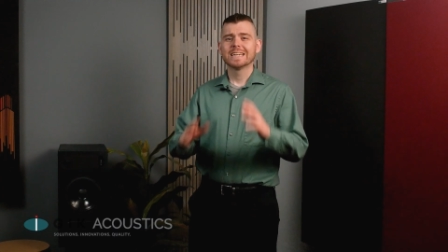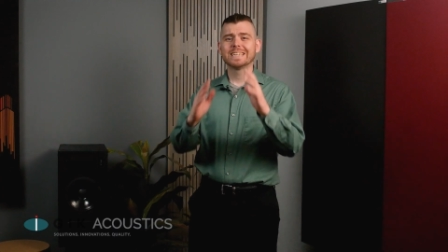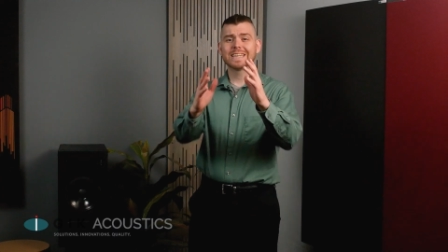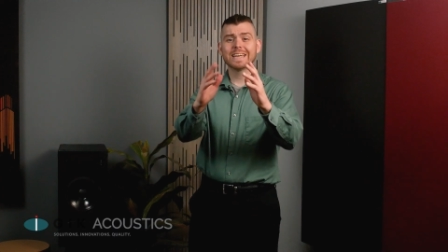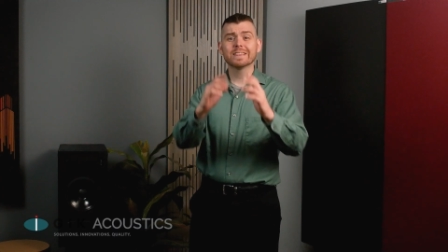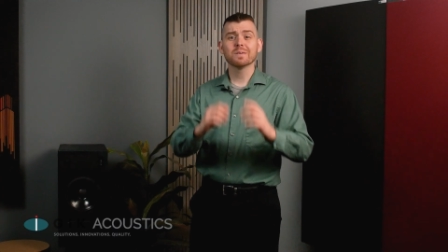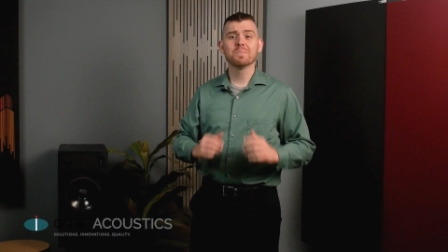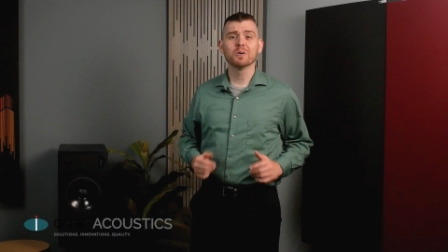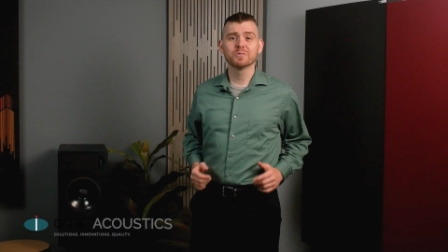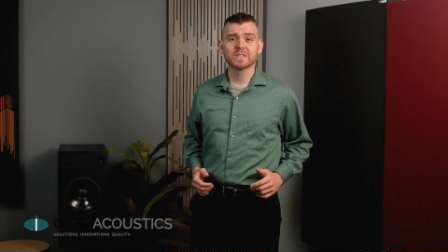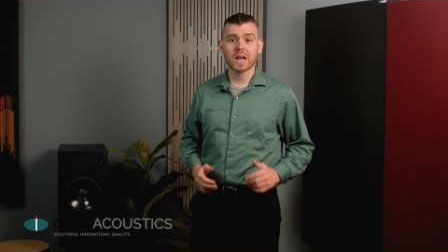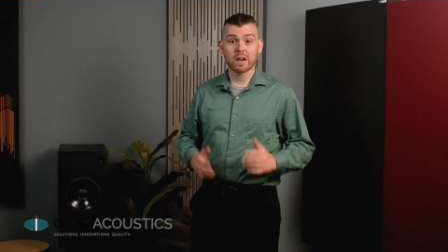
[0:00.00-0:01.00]
To get the
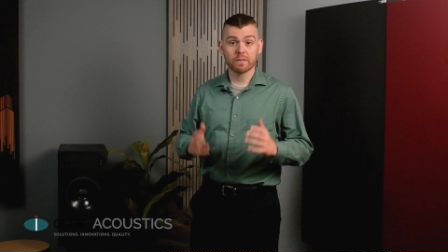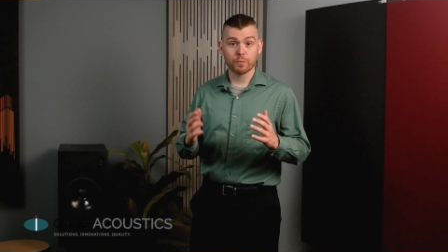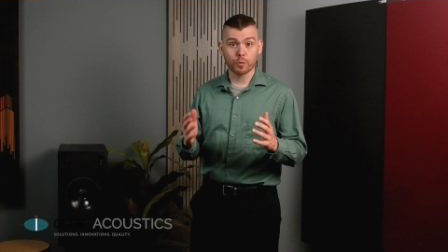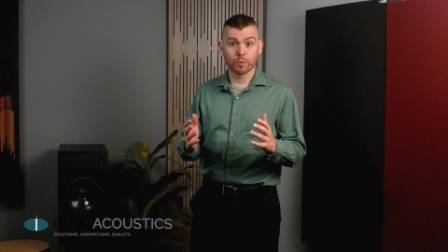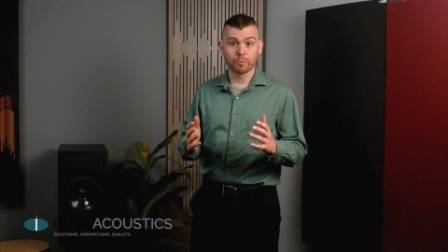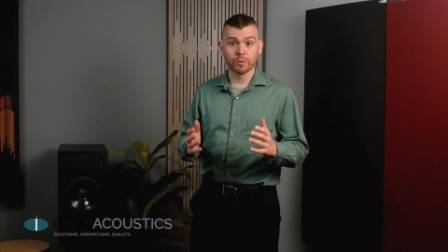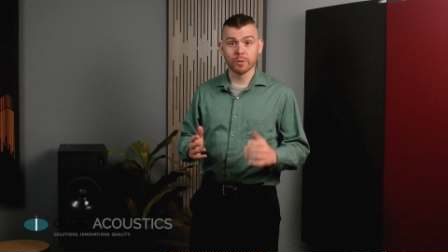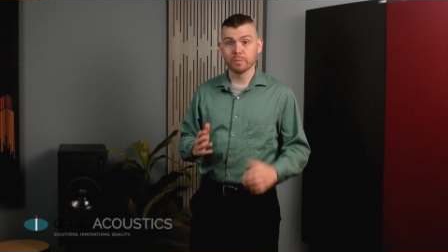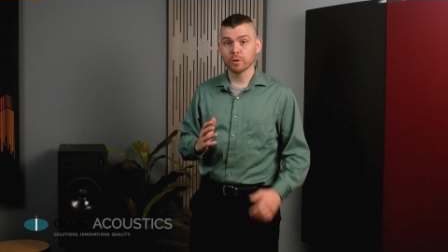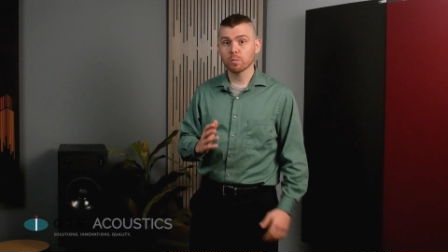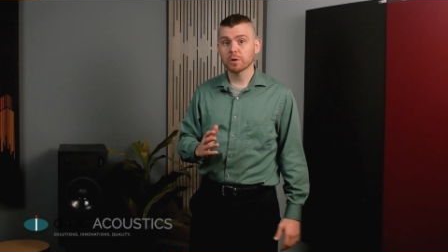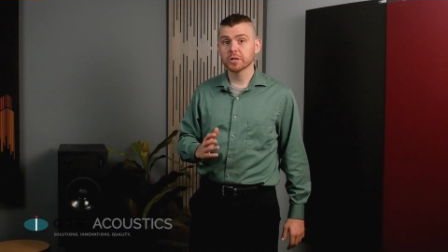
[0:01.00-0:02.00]
most out of your room,
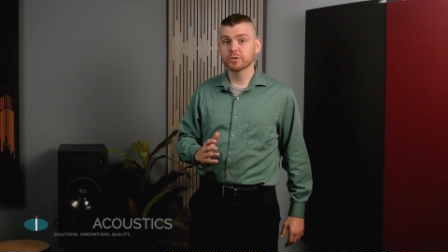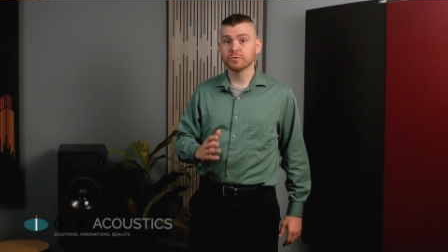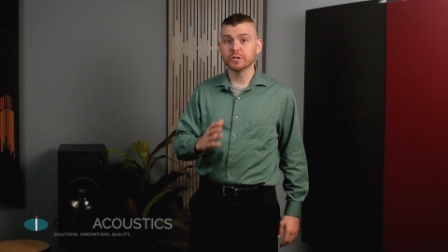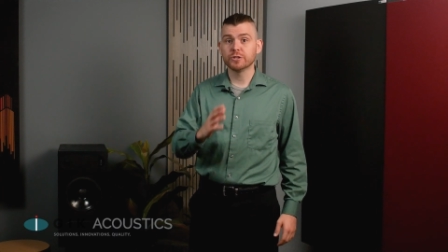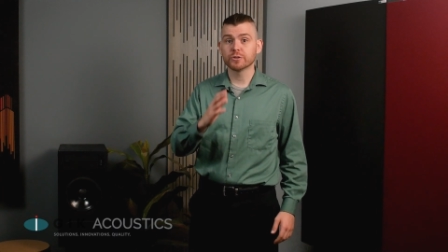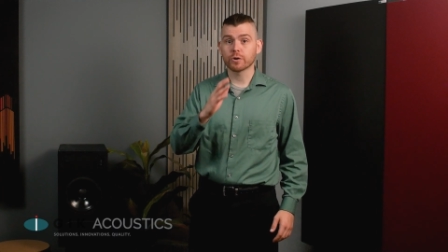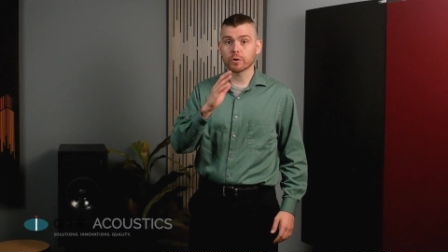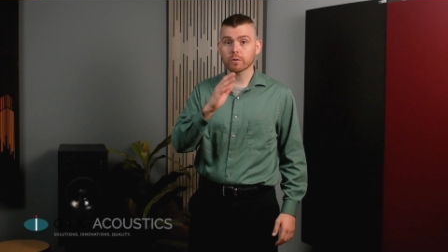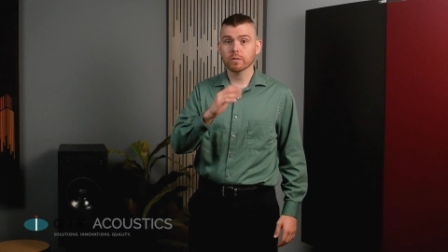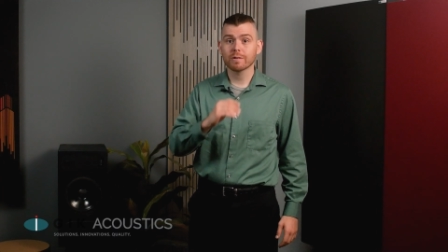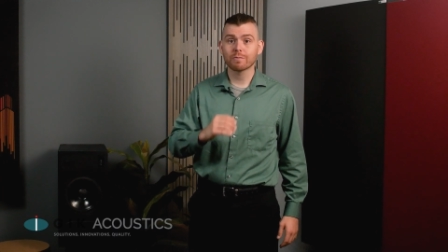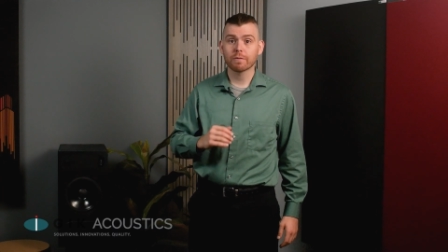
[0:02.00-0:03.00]
you'll want to treat your
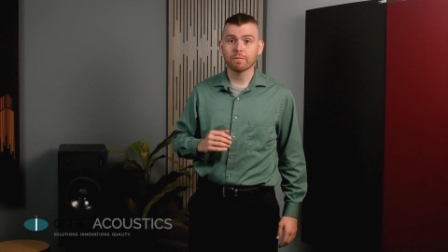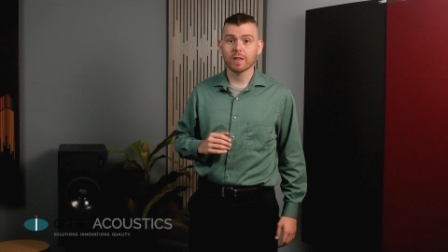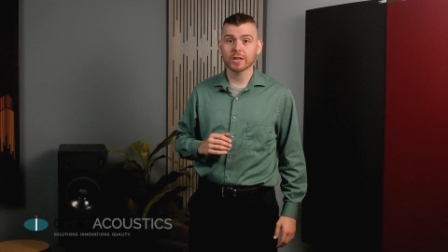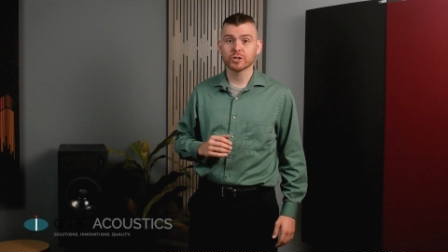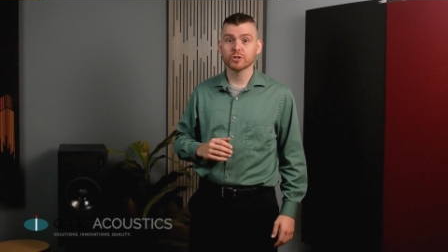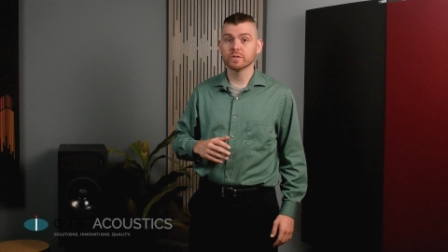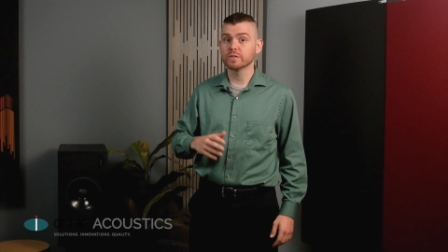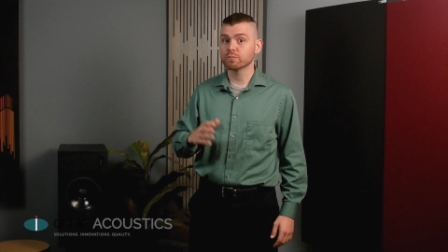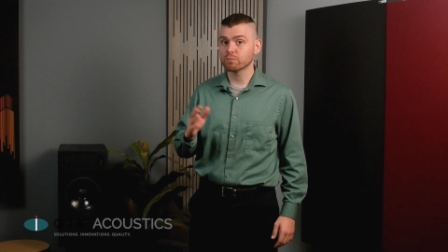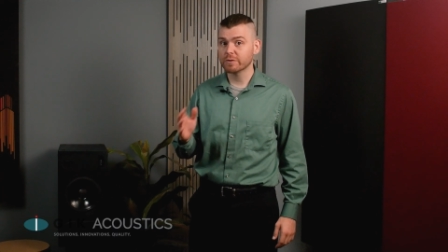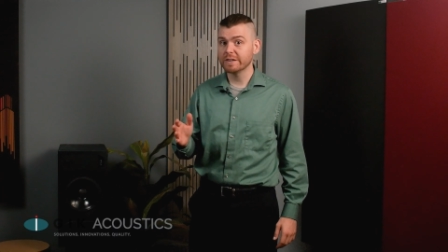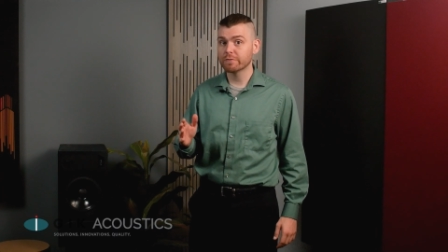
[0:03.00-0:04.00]
early reflections,
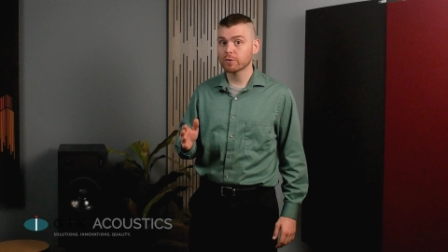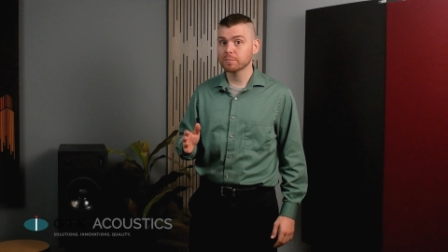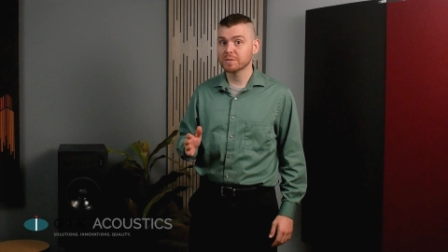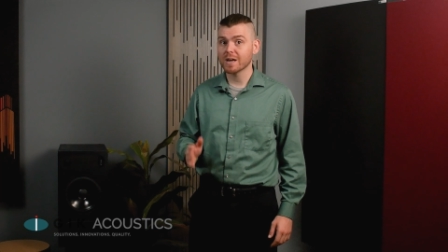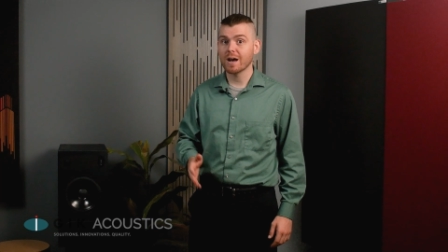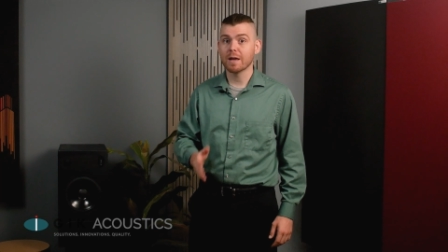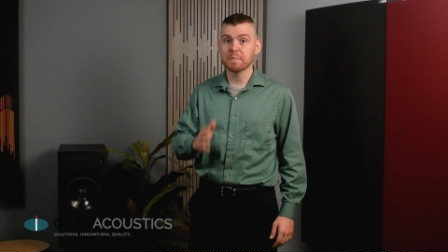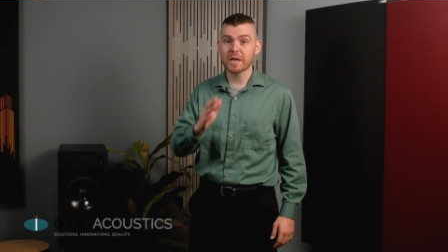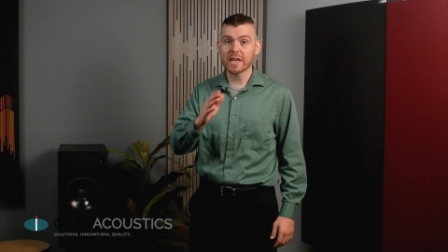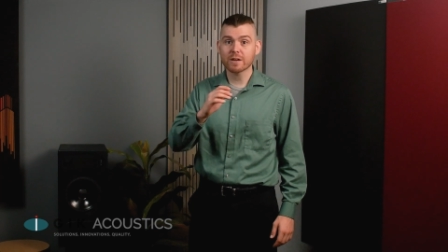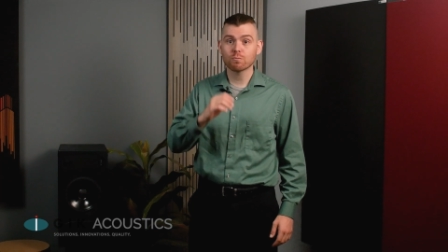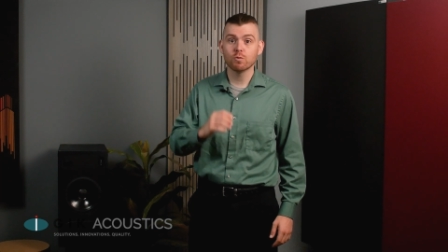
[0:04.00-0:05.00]
reverb time,
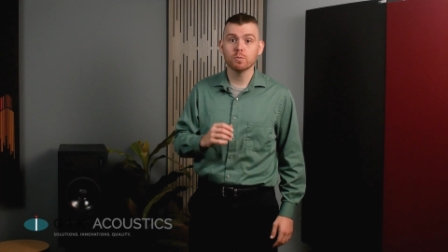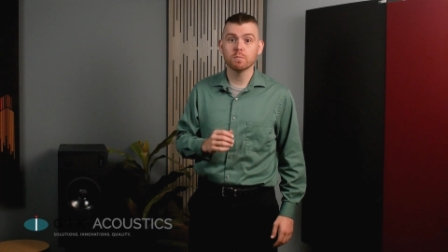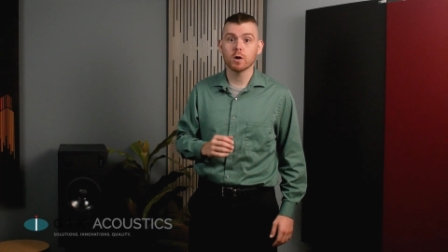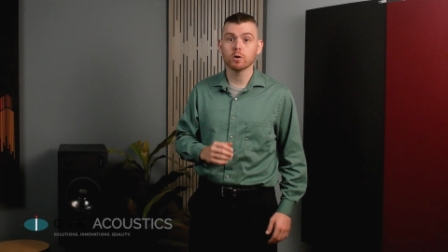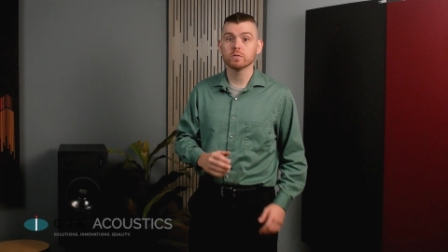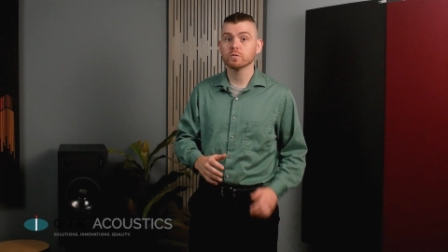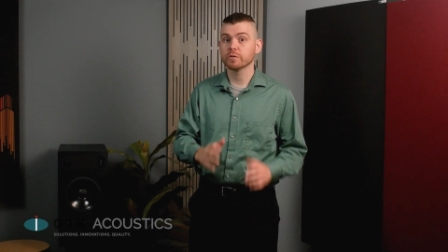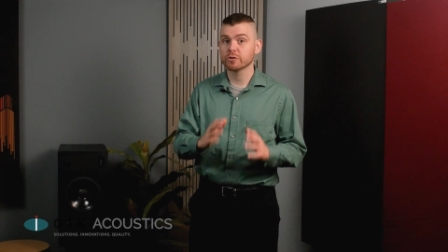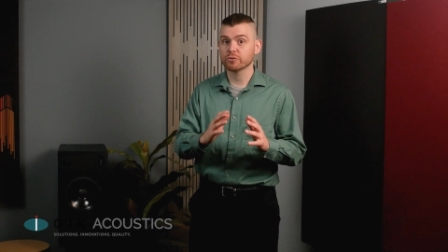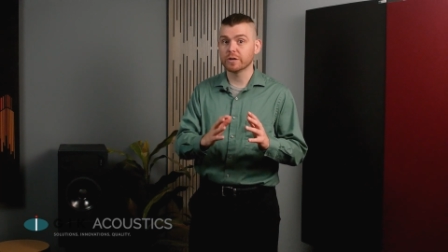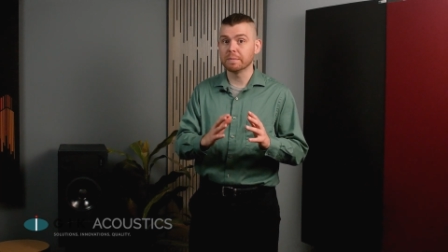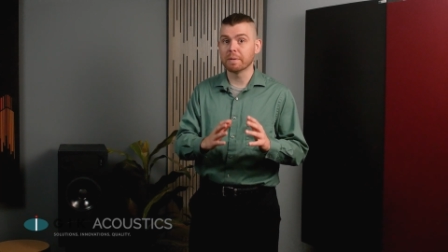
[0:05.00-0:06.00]
and room modes with
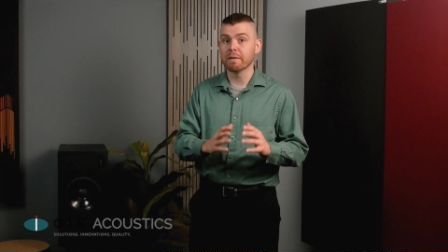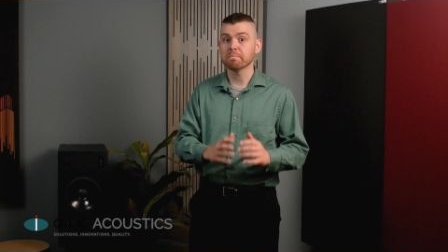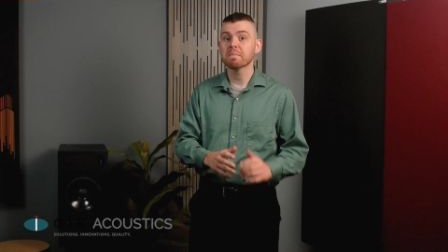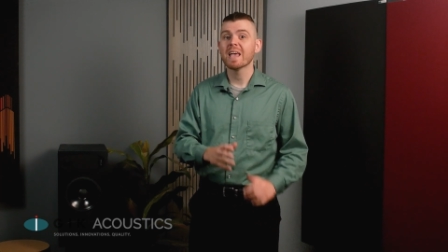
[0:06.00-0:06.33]
treatment